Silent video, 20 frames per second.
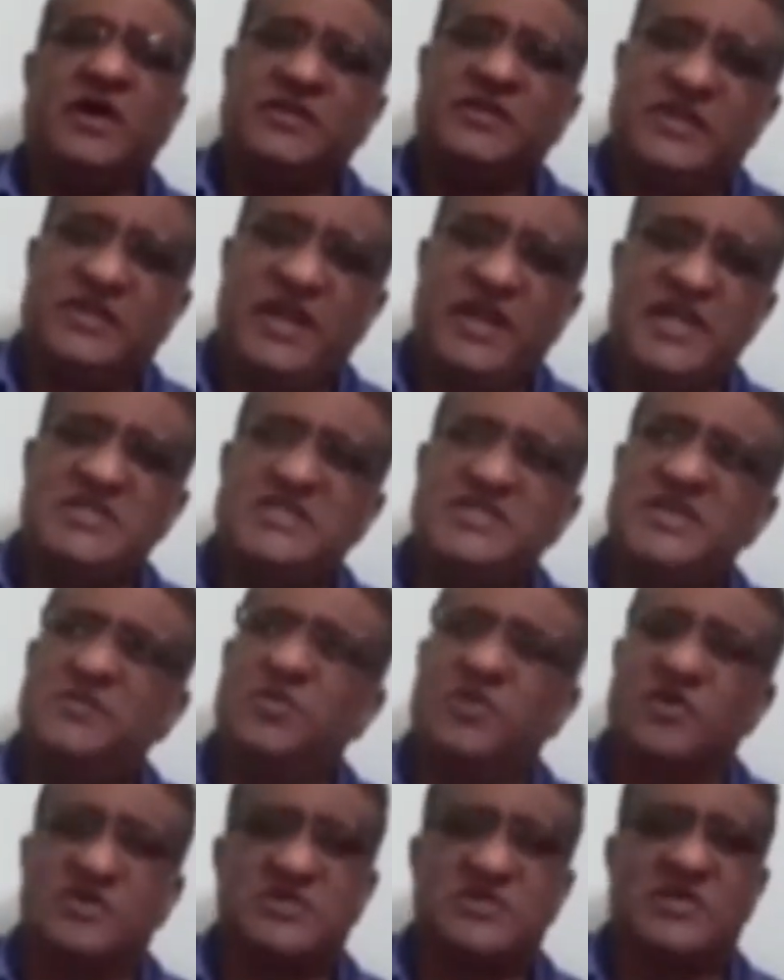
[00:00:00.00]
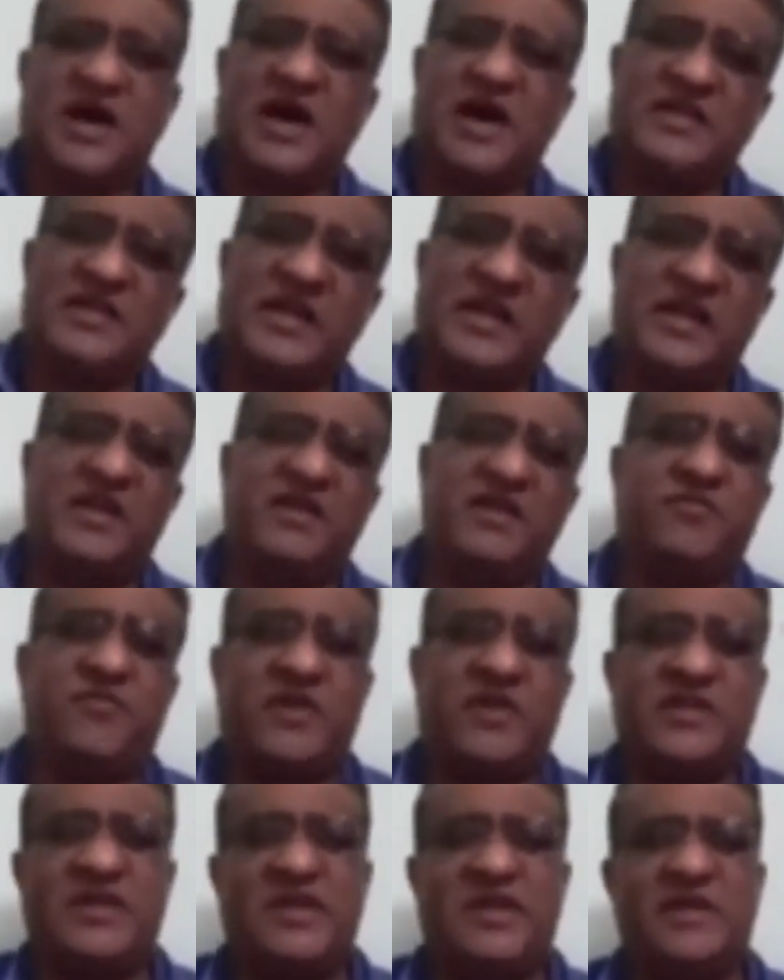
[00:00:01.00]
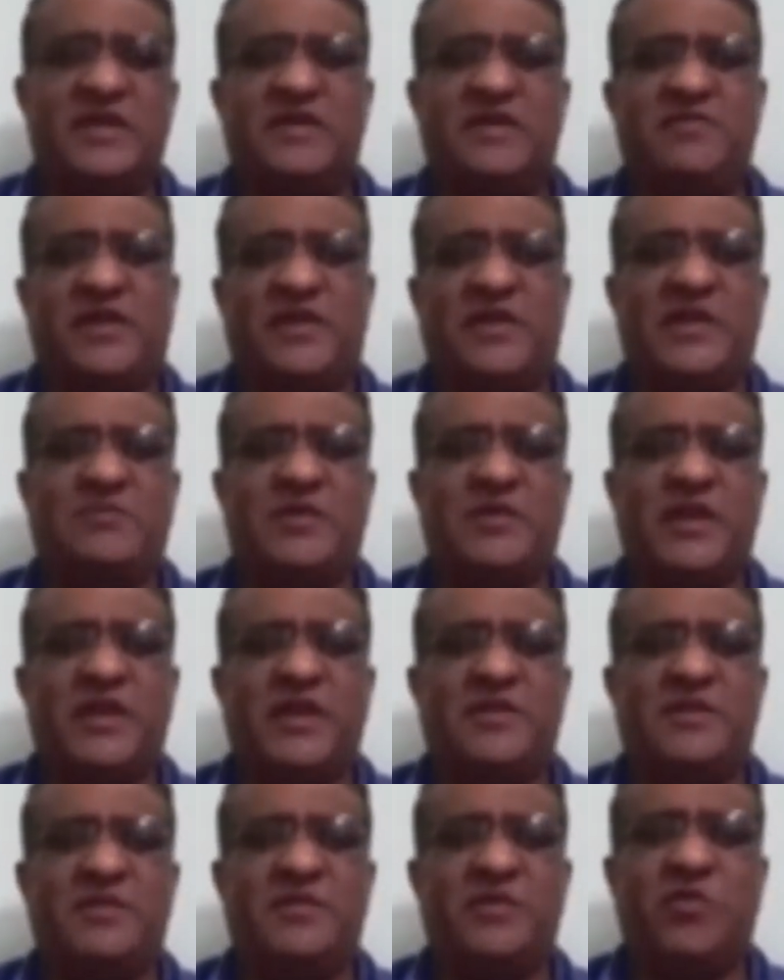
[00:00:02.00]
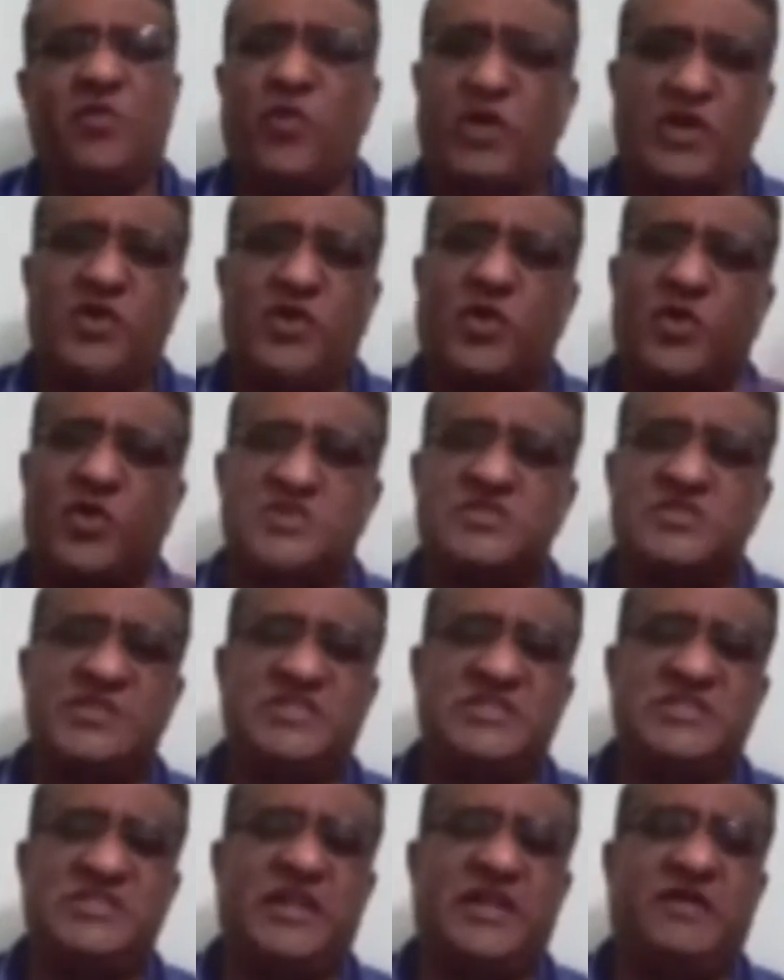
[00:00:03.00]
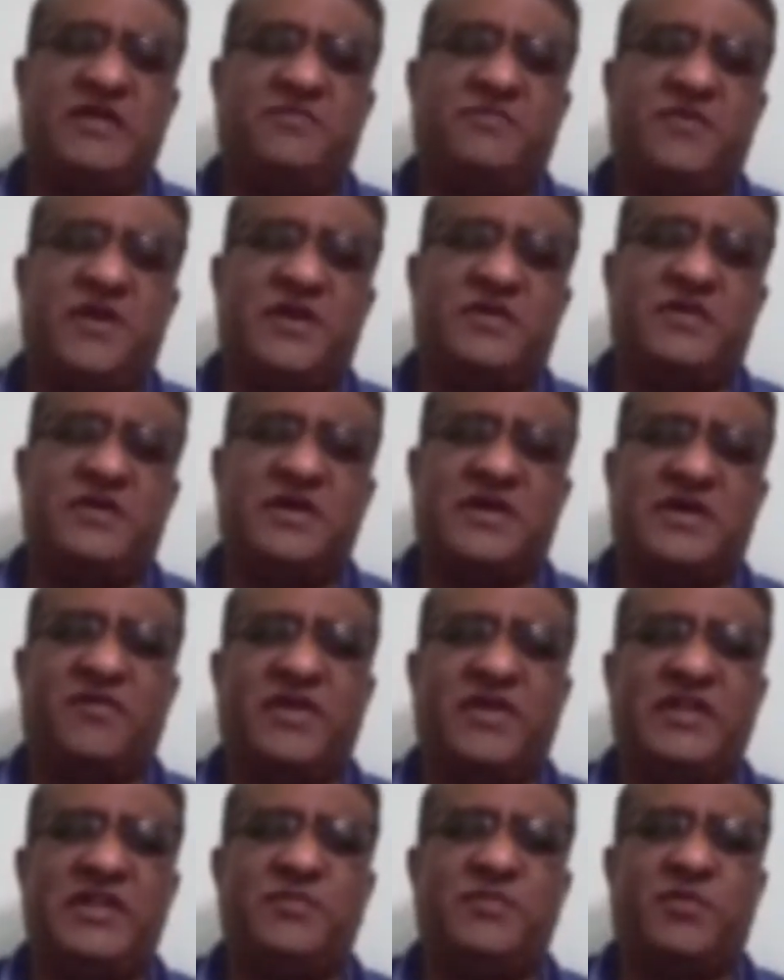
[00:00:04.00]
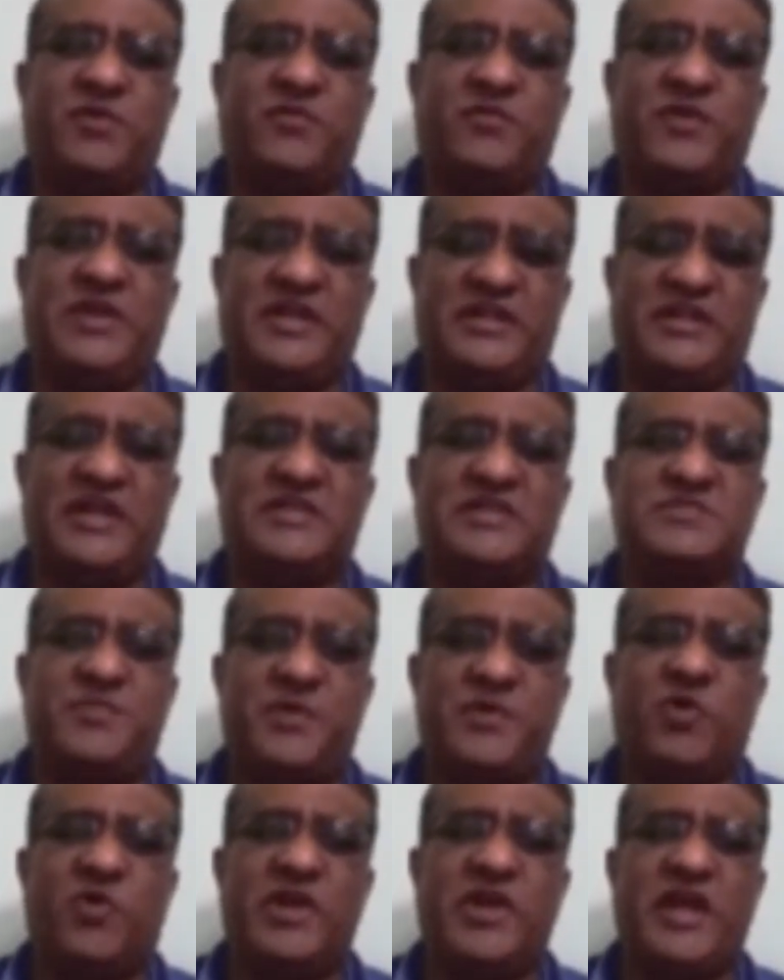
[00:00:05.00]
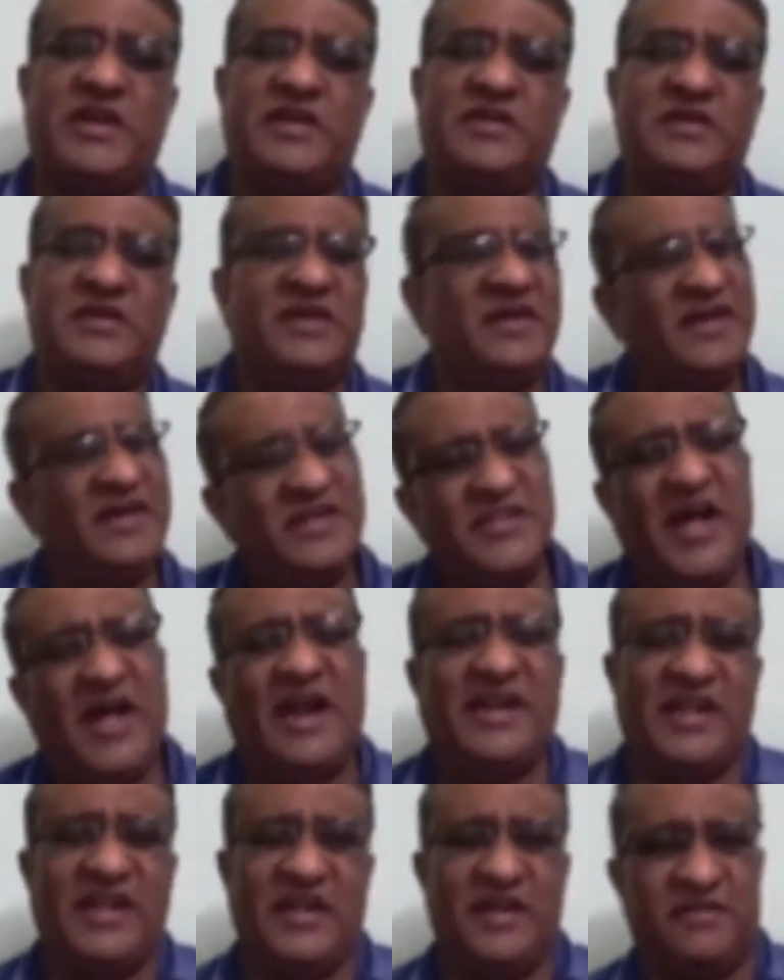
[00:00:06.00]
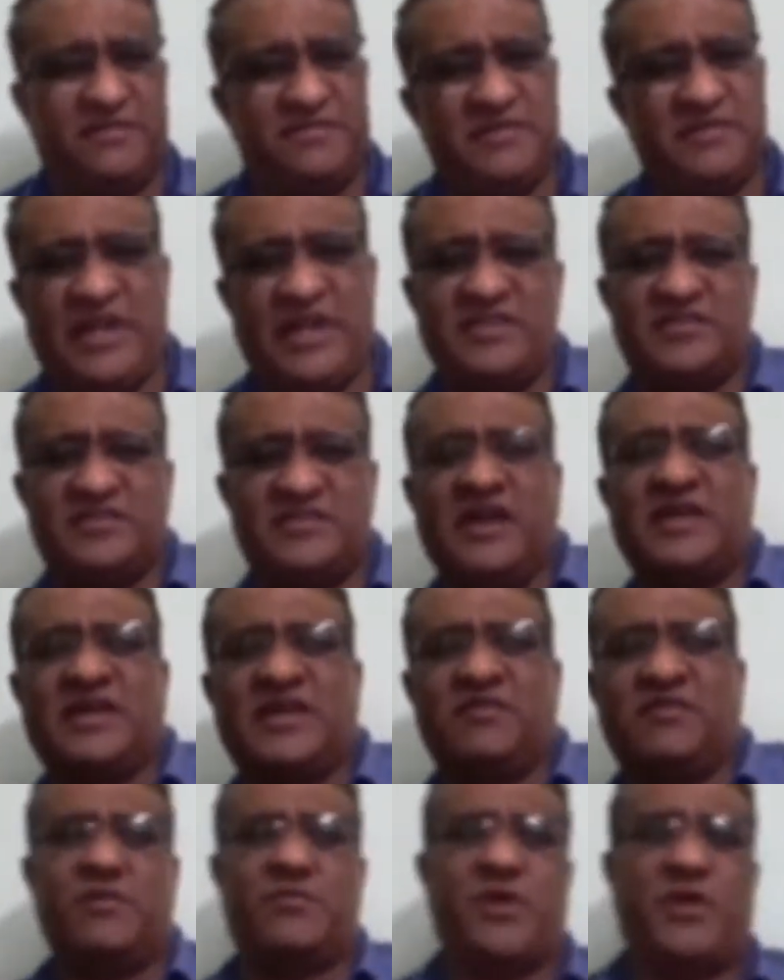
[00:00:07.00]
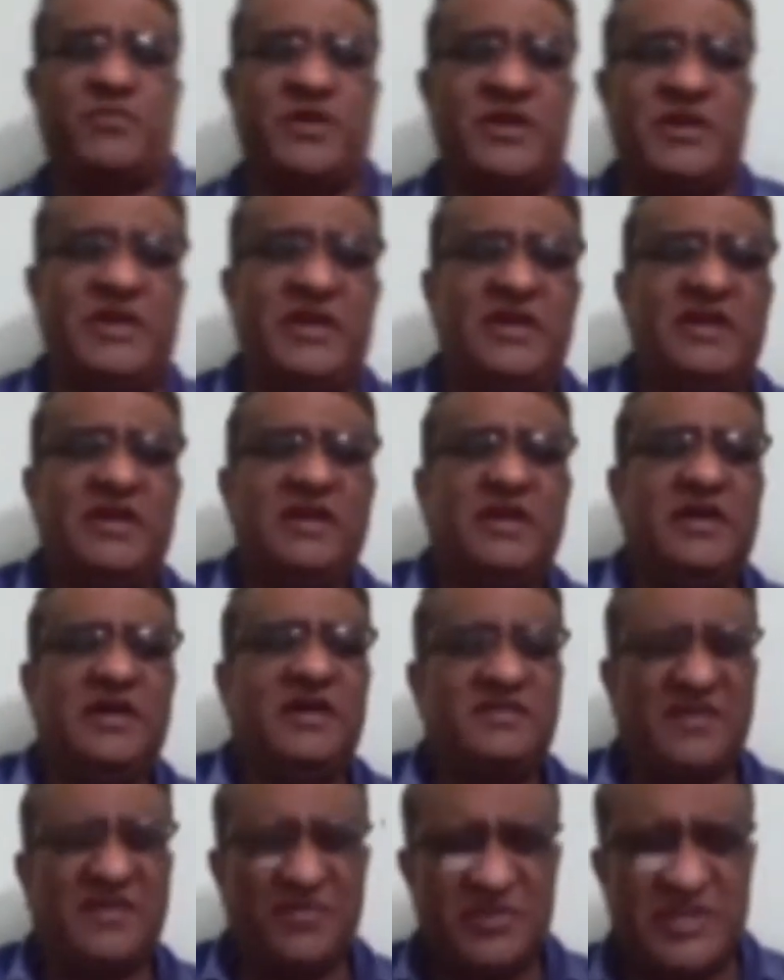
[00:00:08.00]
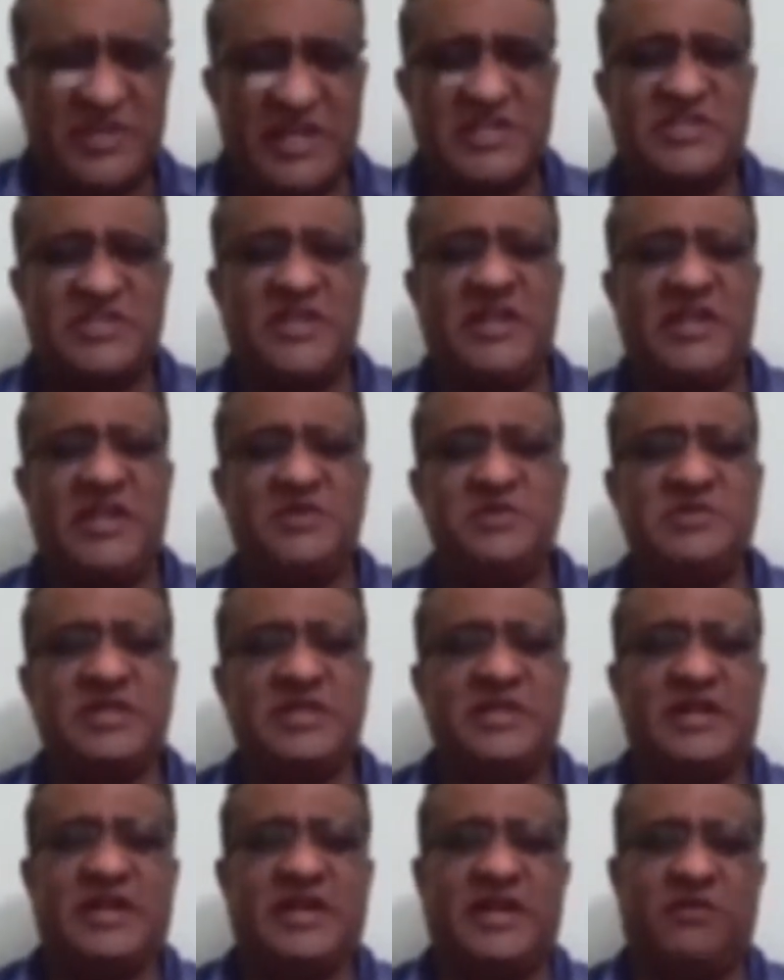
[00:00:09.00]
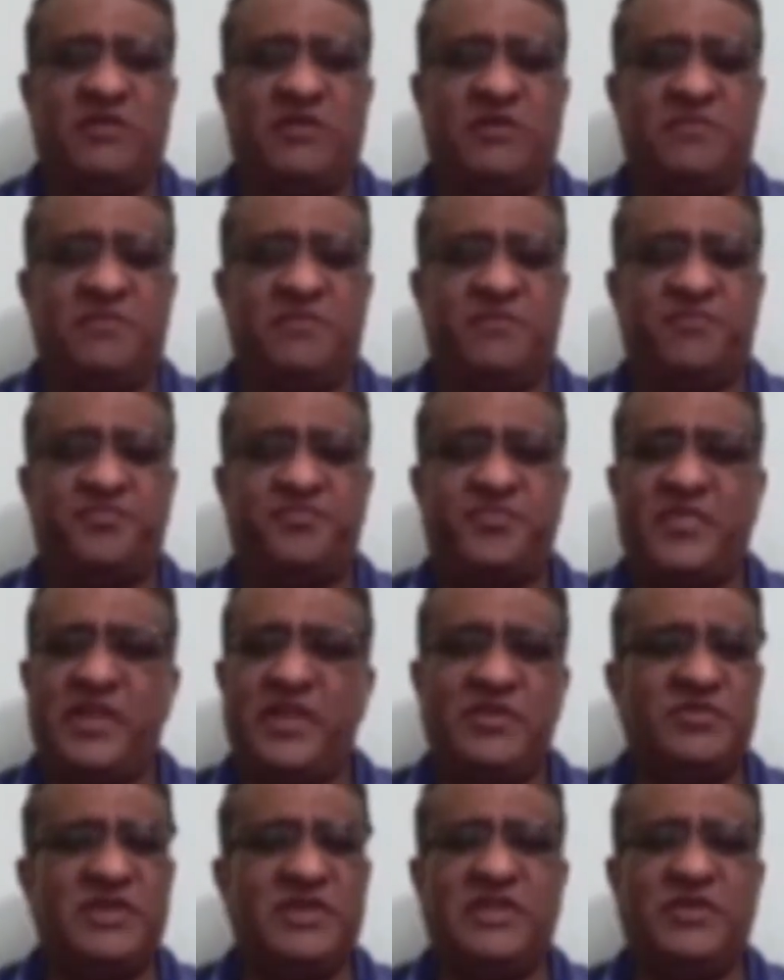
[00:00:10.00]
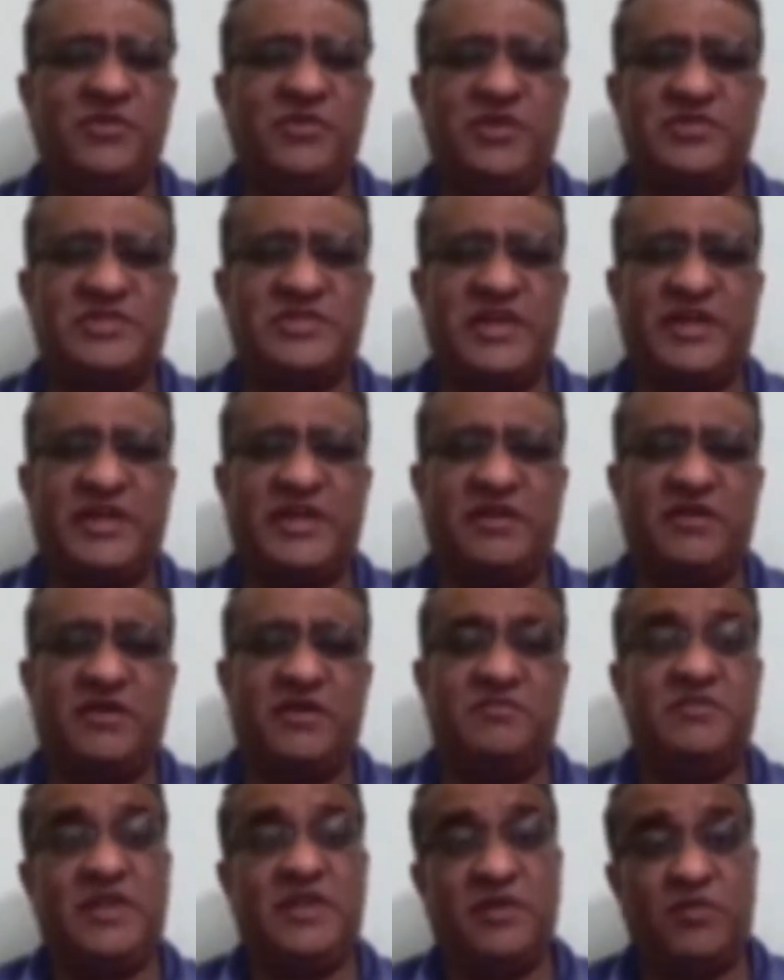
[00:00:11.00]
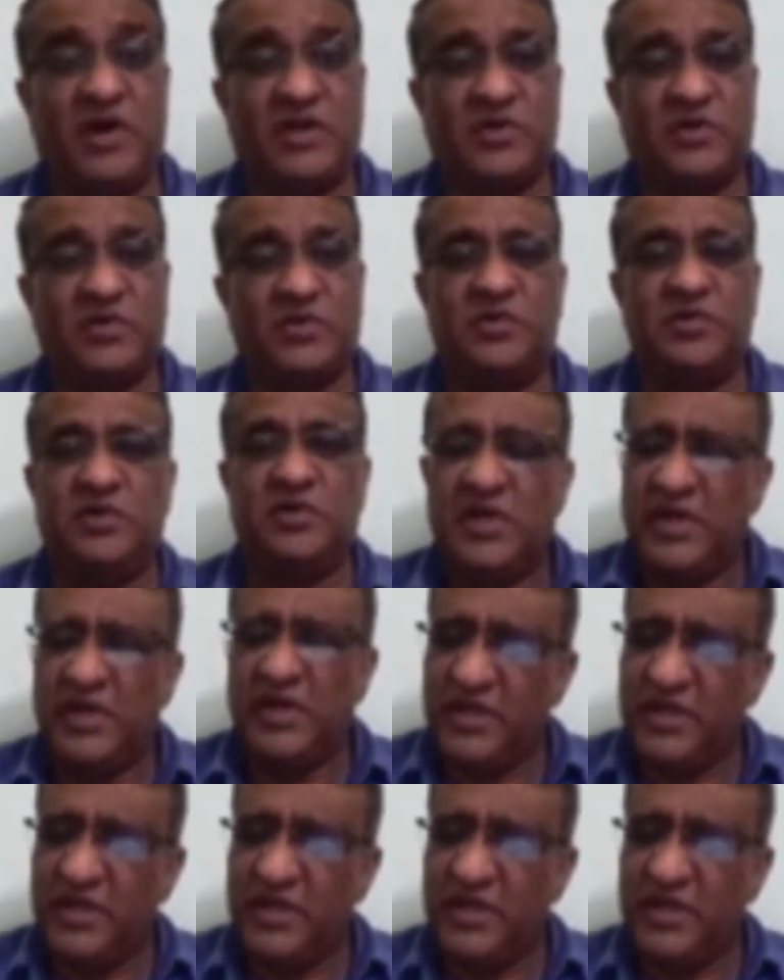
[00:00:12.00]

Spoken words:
3 COs, are they enough for that particular PO? One course, is it enough for covering the ethics PO 8? Not enough. That is not covered properly, substantially using the curriculum, using the university curriculum. Then what to do?